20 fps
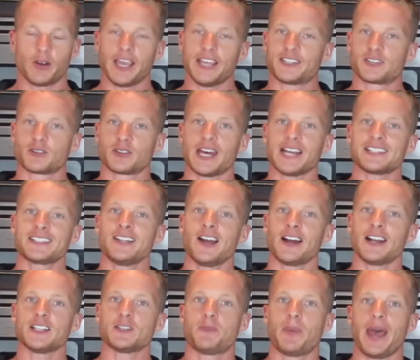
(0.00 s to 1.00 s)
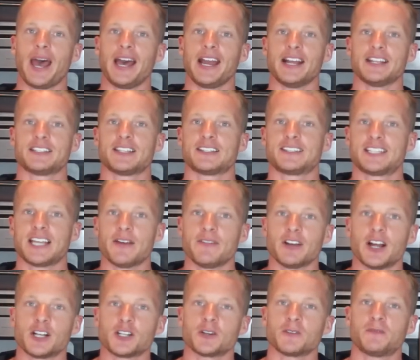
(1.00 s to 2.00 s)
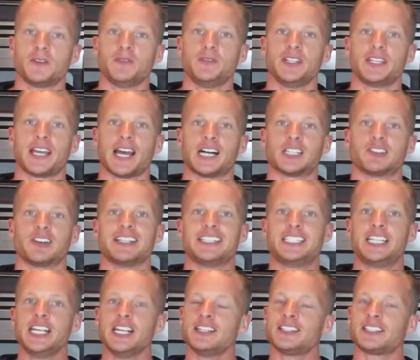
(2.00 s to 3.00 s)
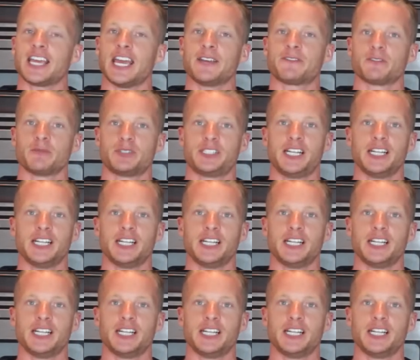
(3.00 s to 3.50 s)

Okay, so that's not as bad as the 750 calorie cheesecake from